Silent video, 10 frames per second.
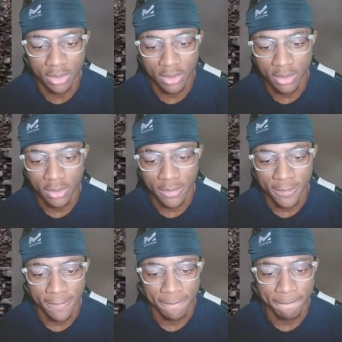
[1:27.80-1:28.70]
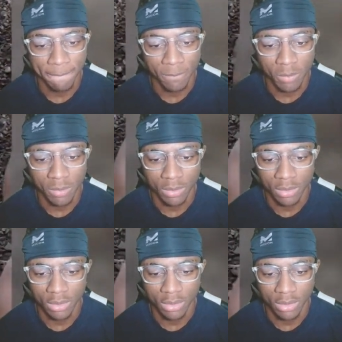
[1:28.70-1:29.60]

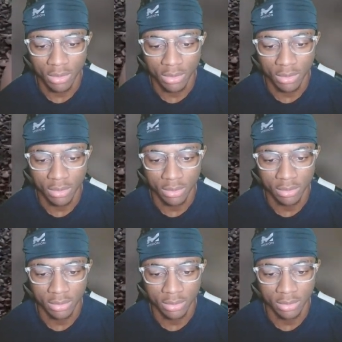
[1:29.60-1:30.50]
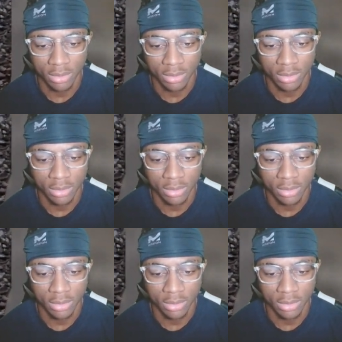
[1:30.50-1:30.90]
[no speech]